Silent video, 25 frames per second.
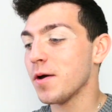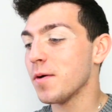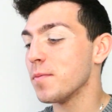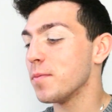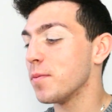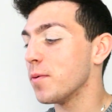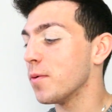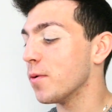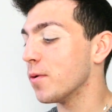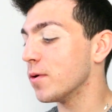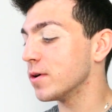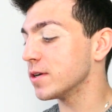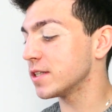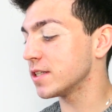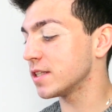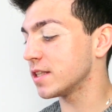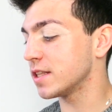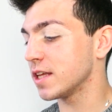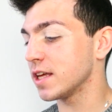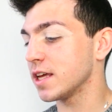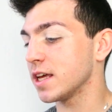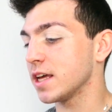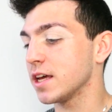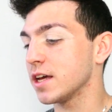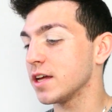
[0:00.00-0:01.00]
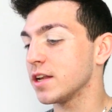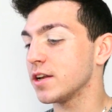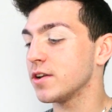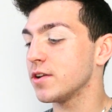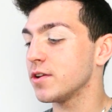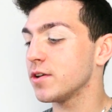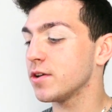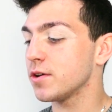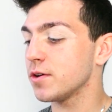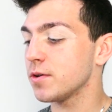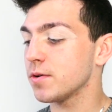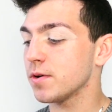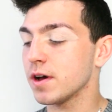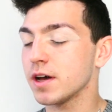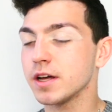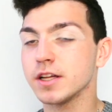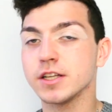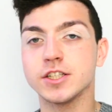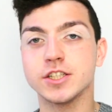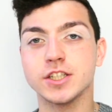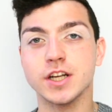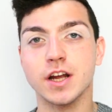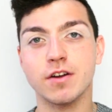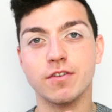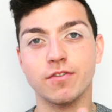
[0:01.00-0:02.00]
bought the new
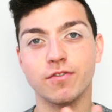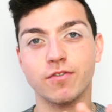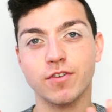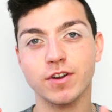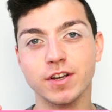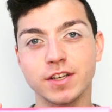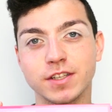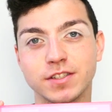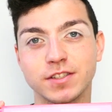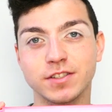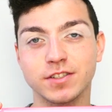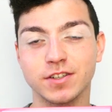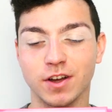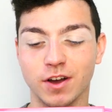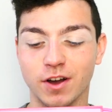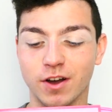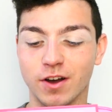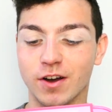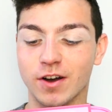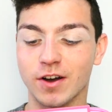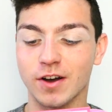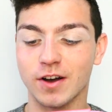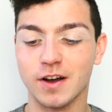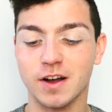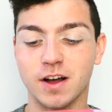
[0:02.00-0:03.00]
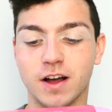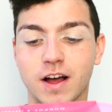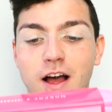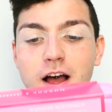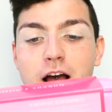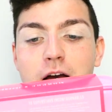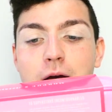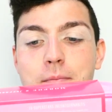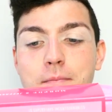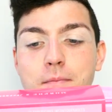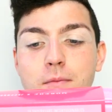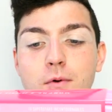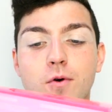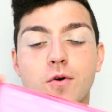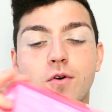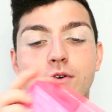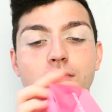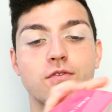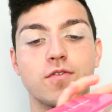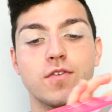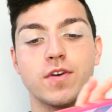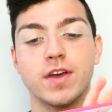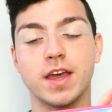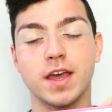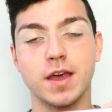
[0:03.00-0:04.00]
Jeffree Star
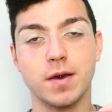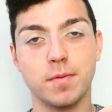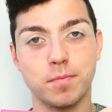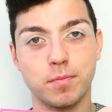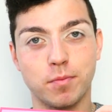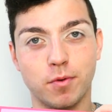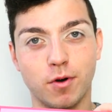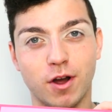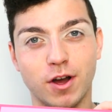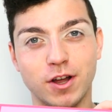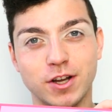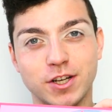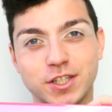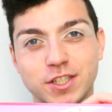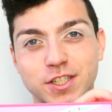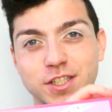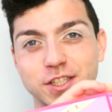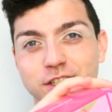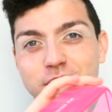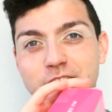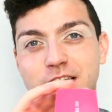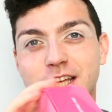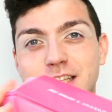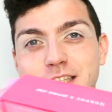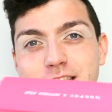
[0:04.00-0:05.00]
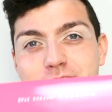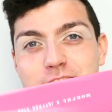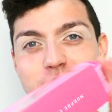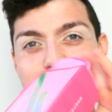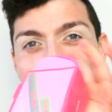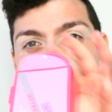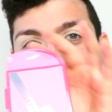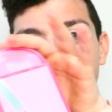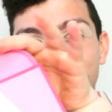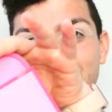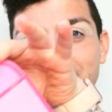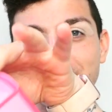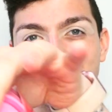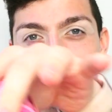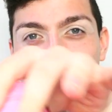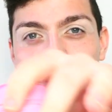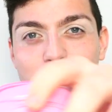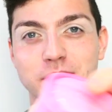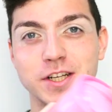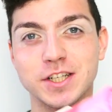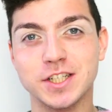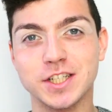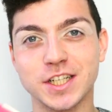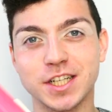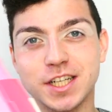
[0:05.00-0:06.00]
Morphe brush set,
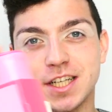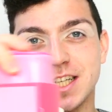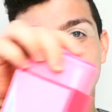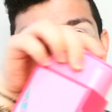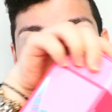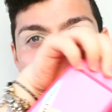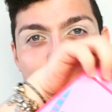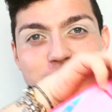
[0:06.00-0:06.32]
which is